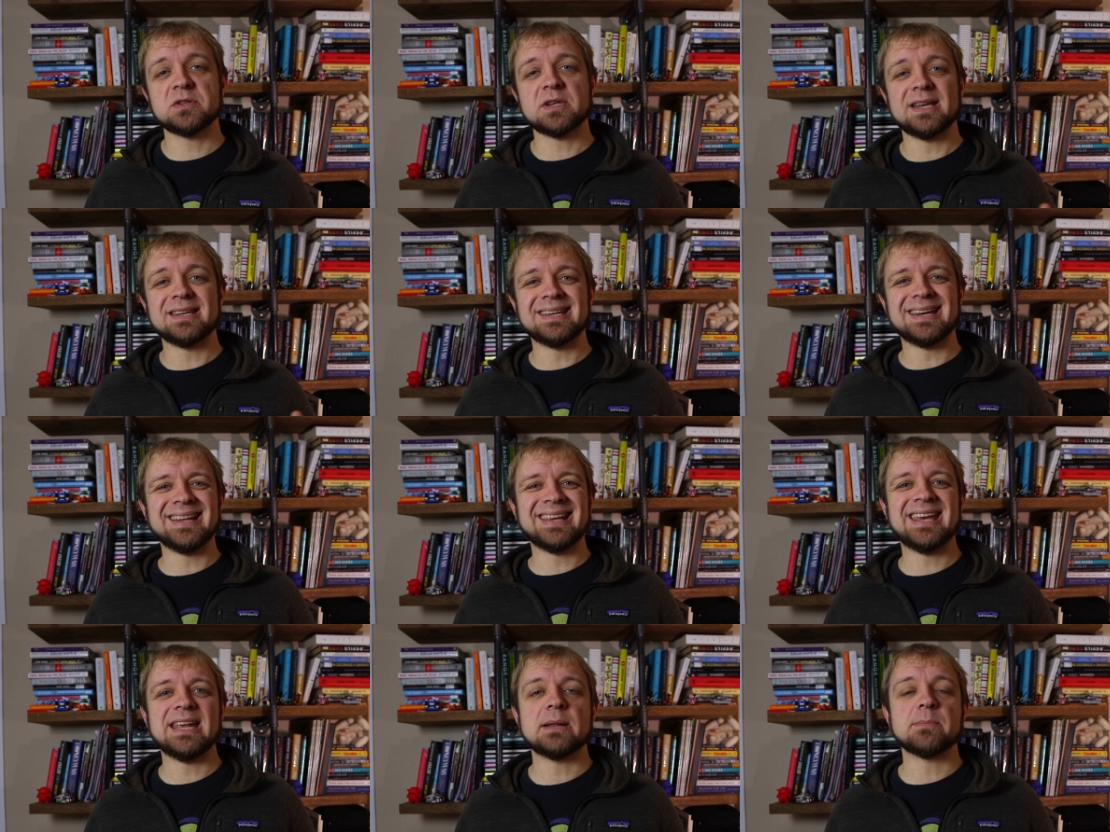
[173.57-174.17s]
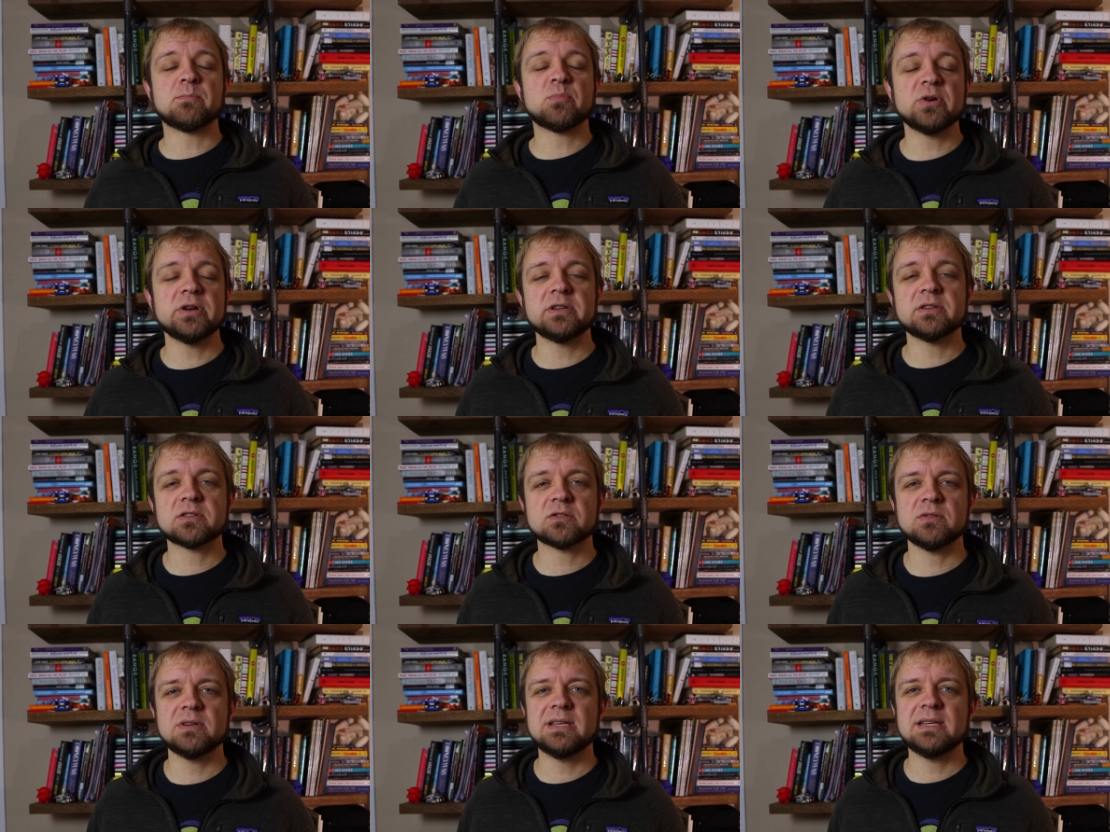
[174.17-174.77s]
a dedicated print
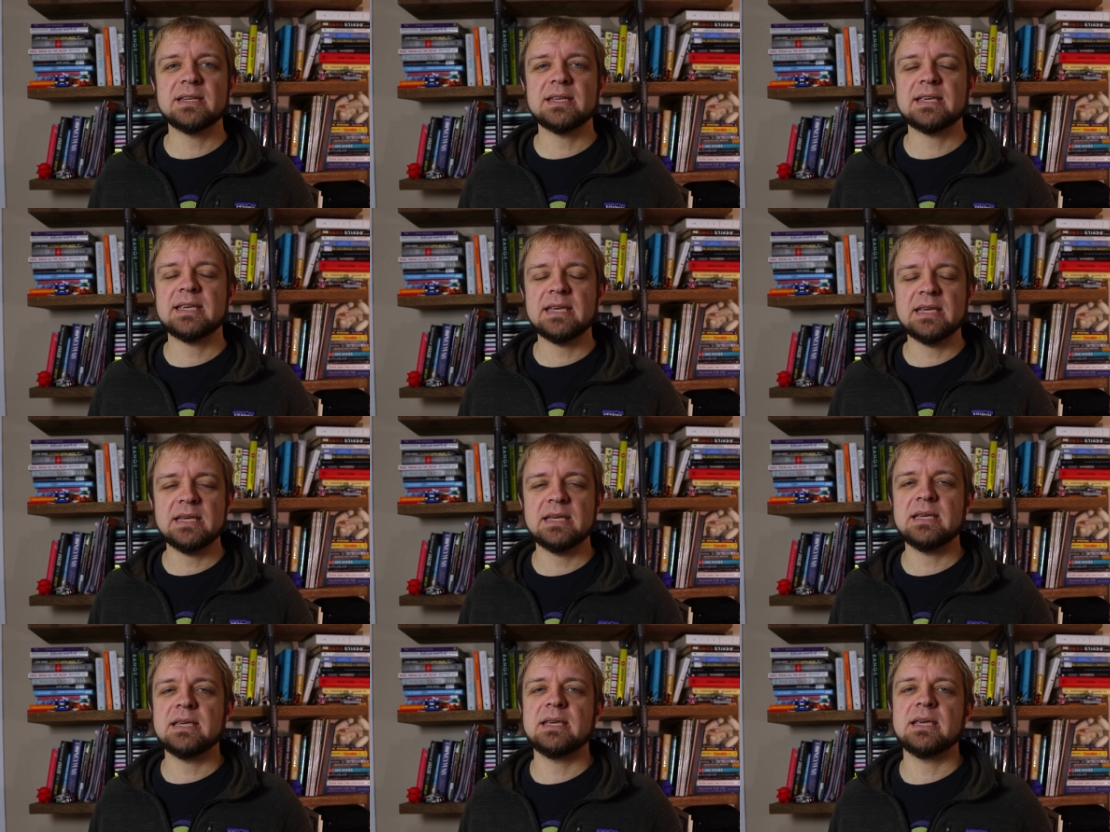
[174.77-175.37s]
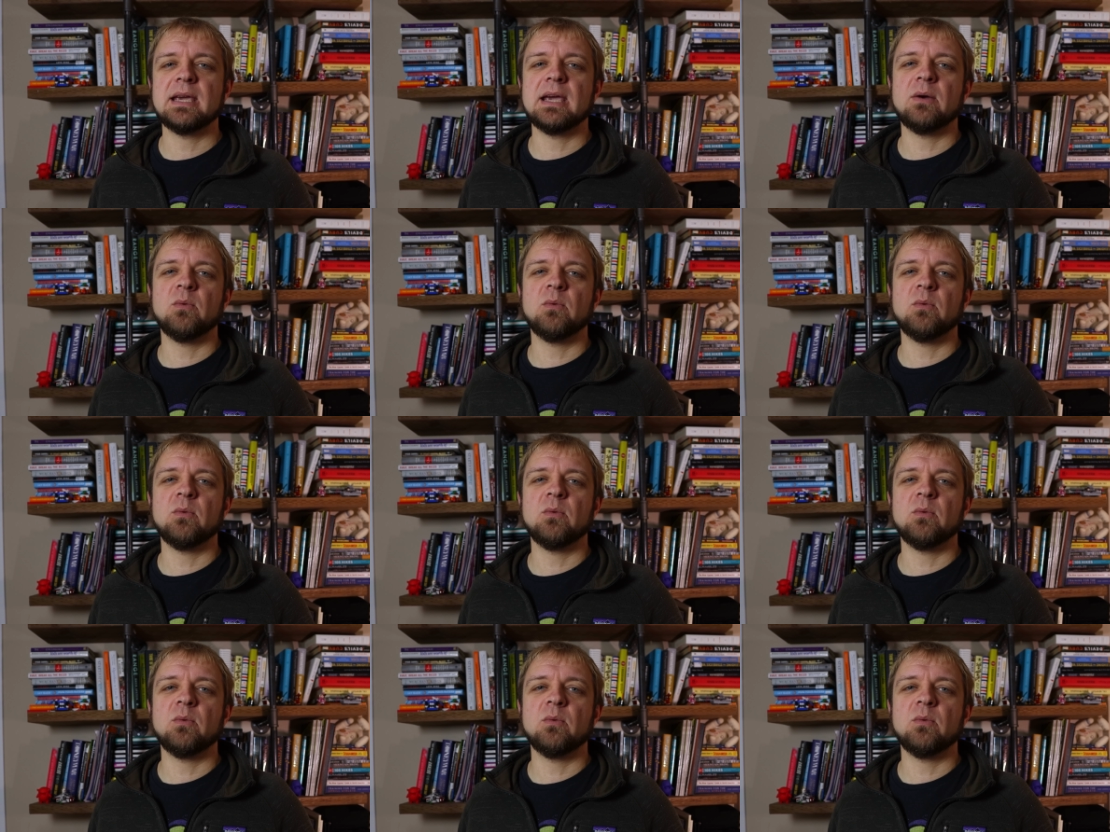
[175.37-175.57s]
screen key,